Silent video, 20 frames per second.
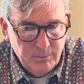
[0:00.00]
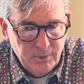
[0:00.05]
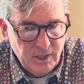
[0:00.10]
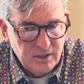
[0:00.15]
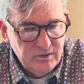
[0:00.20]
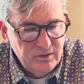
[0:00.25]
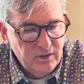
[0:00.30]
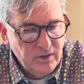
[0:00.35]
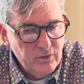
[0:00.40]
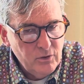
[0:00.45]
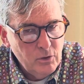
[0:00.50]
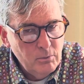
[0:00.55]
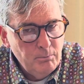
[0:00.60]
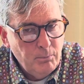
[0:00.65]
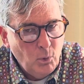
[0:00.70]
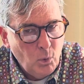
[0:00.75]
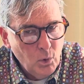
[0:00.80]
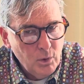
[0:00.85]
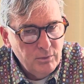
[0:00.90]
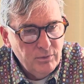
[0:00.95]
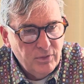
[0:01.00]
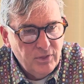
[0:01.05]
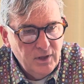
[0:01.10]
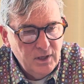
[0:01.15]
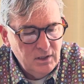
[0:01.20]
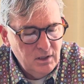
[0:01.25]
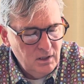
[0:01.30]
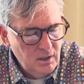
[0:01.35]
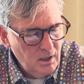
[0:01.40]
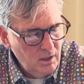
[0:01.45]
That's another important
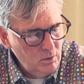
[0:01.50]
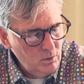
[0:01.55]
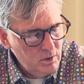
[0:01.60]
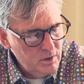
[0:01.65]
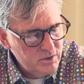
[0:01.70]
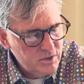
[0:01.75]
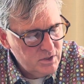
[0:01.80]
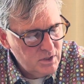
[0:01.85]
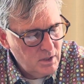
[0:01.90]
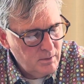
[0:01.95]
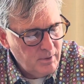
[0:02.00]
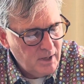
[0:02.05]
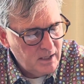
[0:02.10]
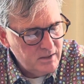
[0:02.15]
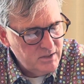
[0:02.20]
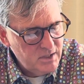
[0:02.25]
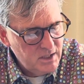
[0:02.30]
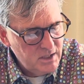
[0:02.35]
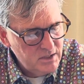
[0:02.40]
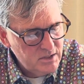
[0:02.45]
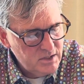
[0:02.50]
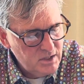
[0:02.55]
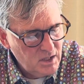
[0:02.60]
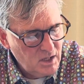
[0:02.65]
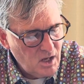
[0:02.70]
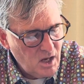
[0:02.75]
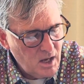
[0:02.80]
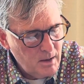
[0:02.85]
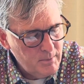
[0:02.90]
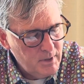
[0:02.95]
thing to notice about tenants in
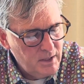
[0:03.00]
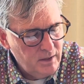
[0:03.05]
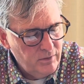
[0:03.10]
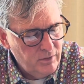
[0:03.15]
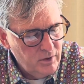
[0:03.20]
common.